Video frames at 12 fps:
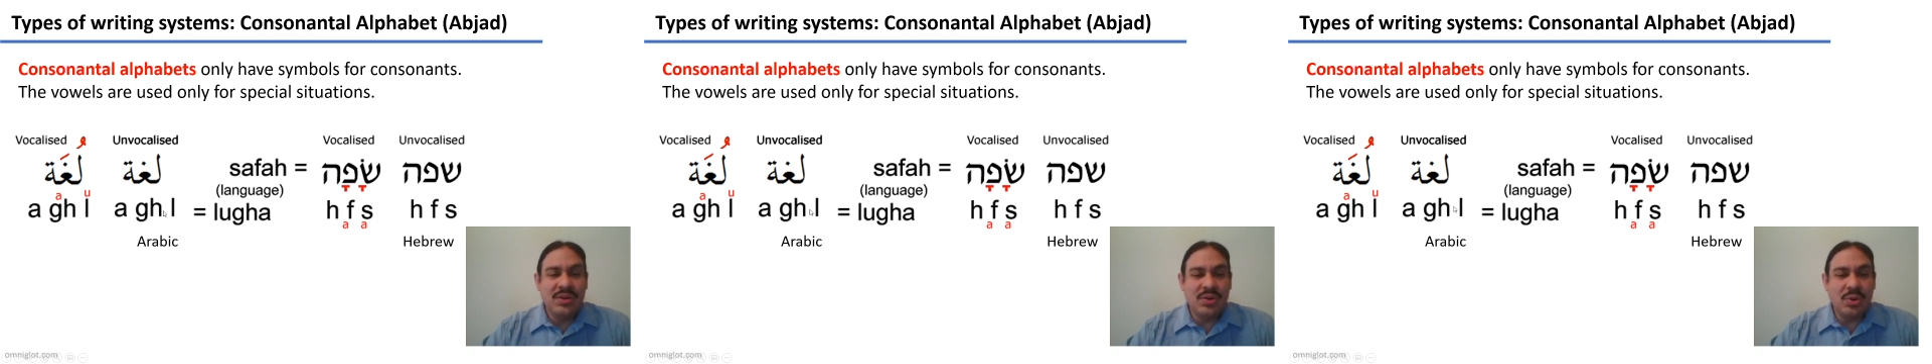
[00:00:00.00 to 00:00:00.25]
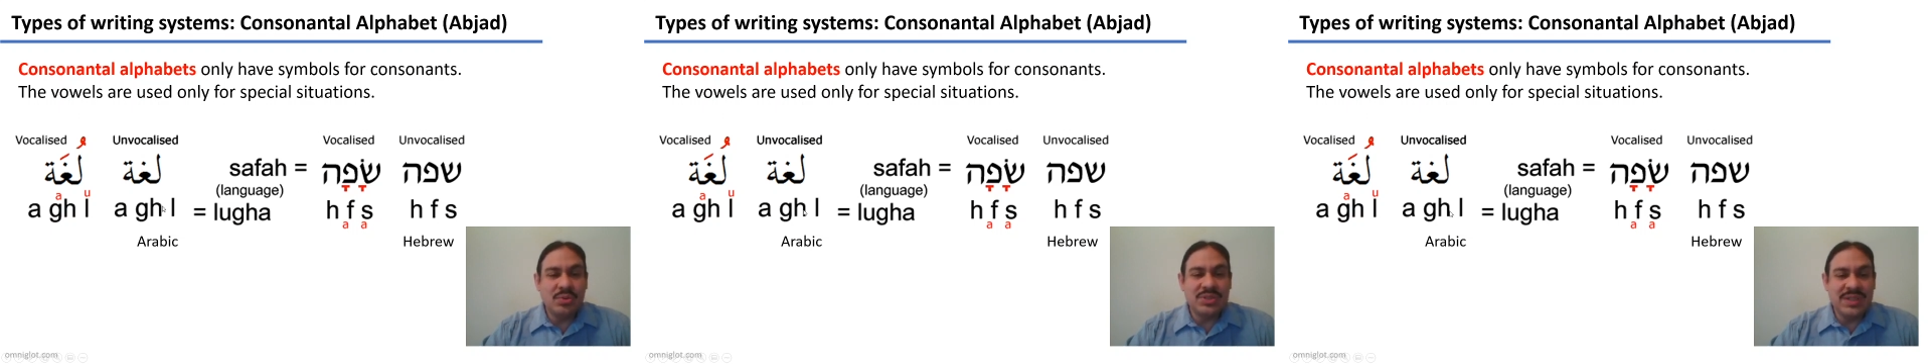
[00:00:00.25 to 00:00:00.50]

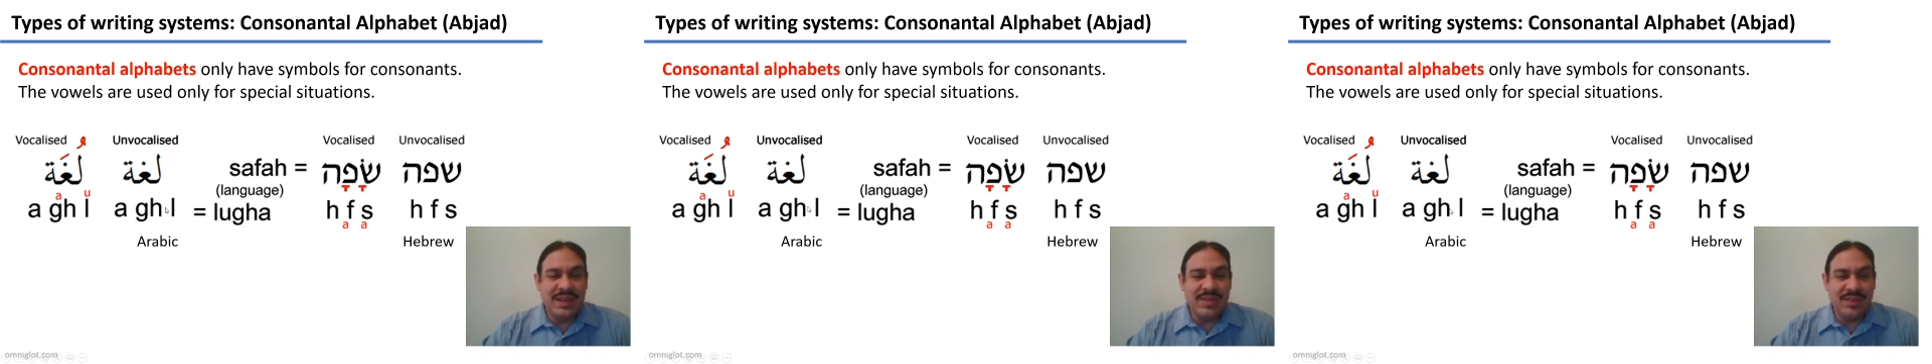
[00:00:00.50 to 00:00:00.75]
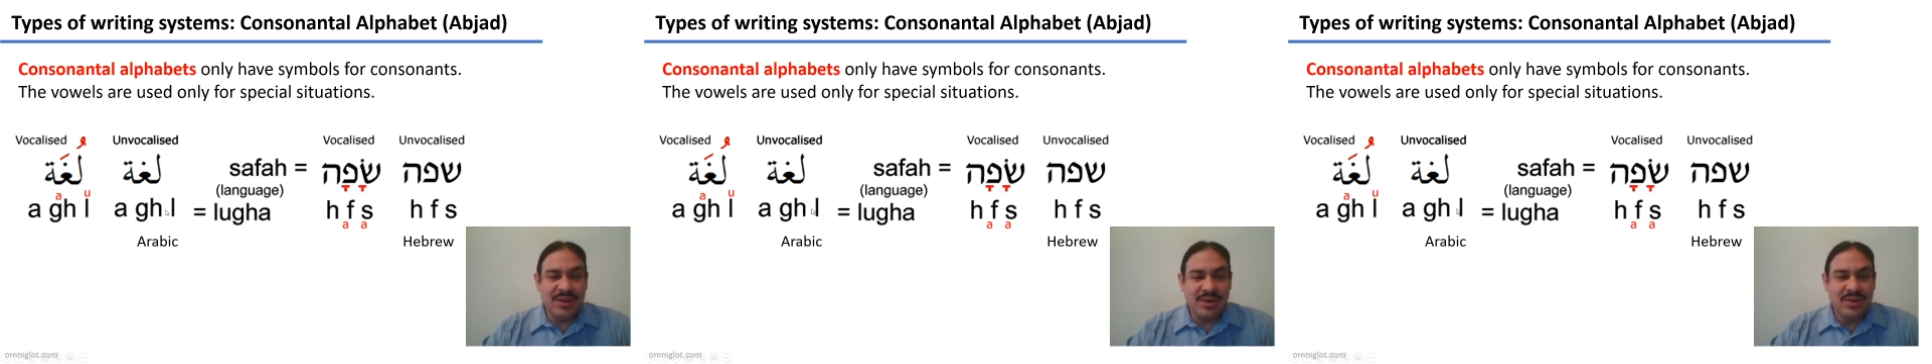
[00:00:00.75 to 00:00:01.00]
goes
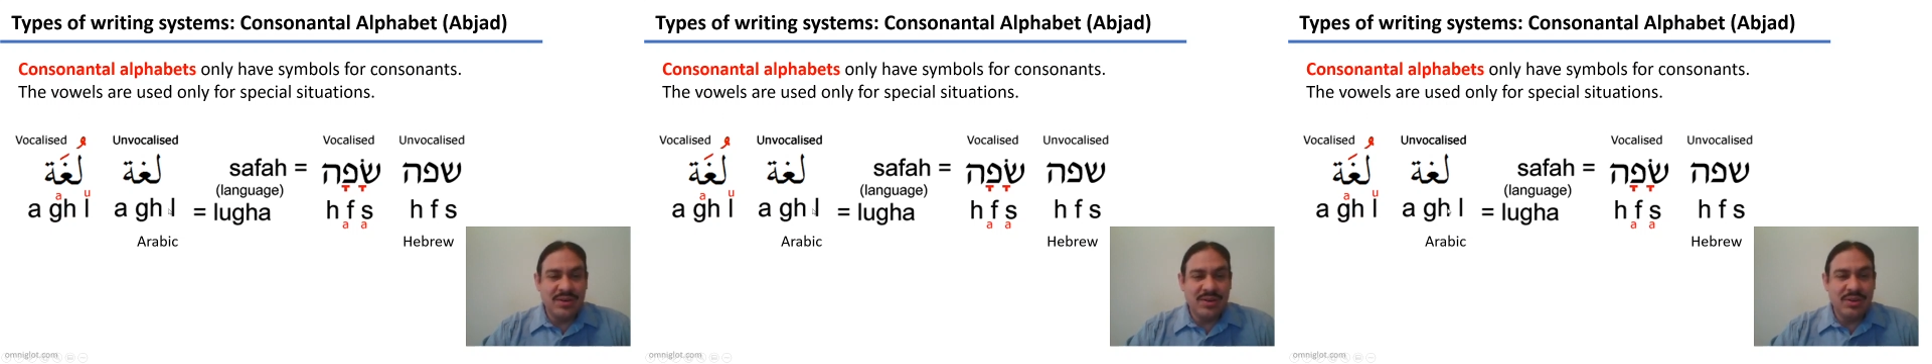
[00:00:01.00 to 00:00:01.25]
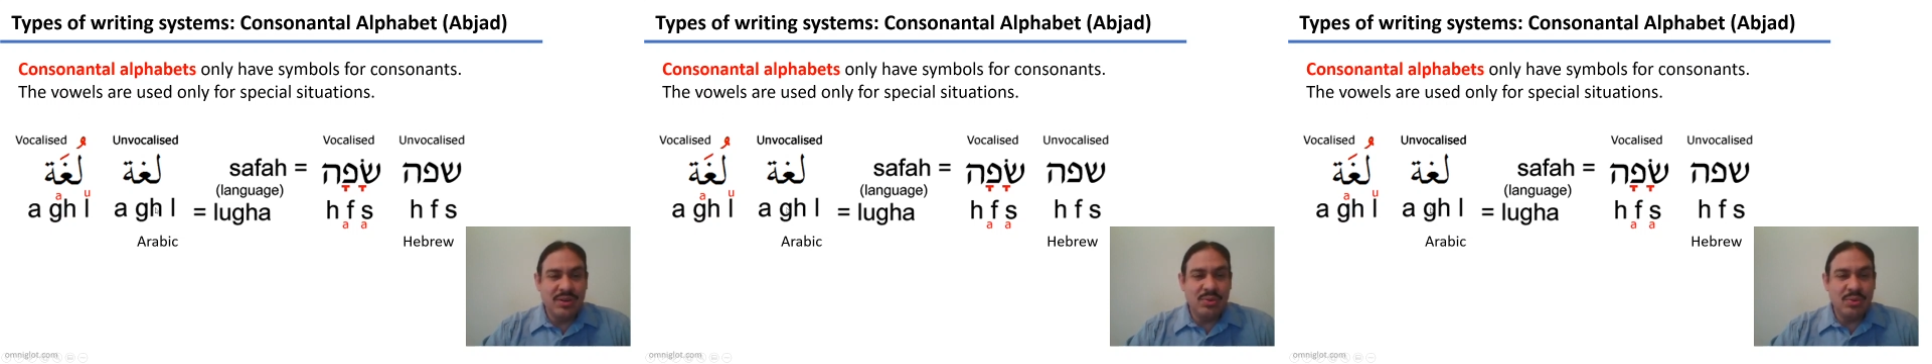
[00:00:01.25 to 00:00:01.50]
in there,
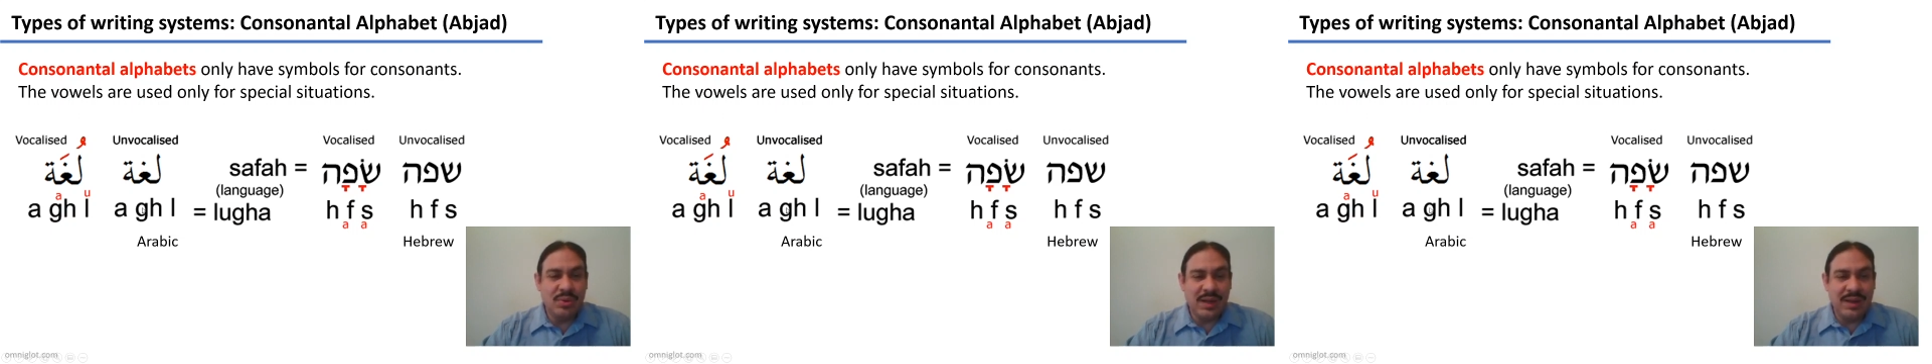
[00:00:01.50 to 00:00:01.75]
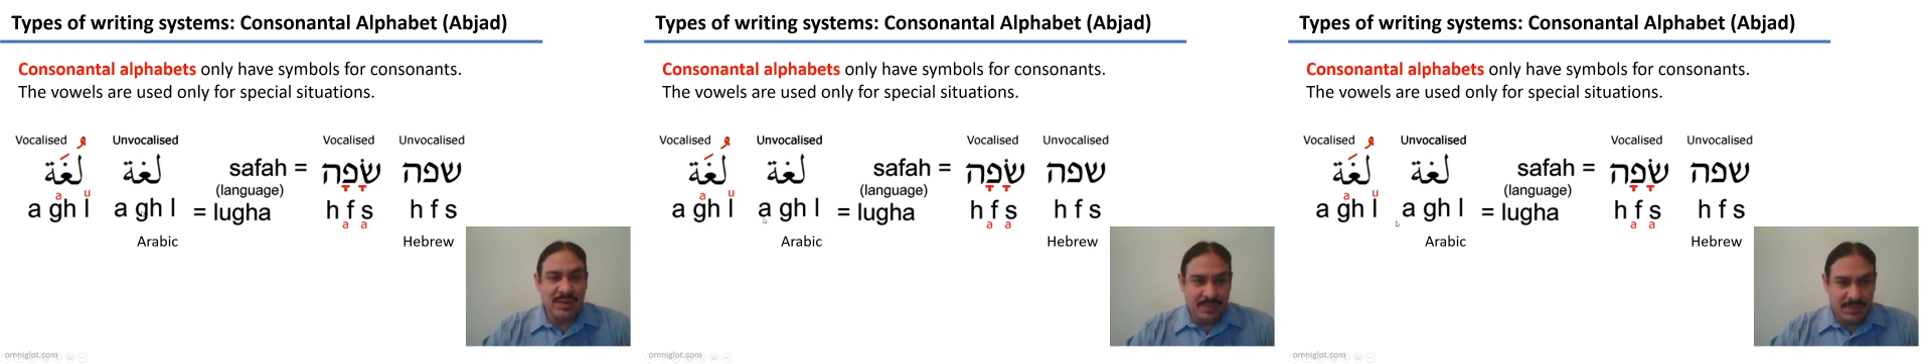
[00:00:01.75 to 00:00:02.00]
lugha.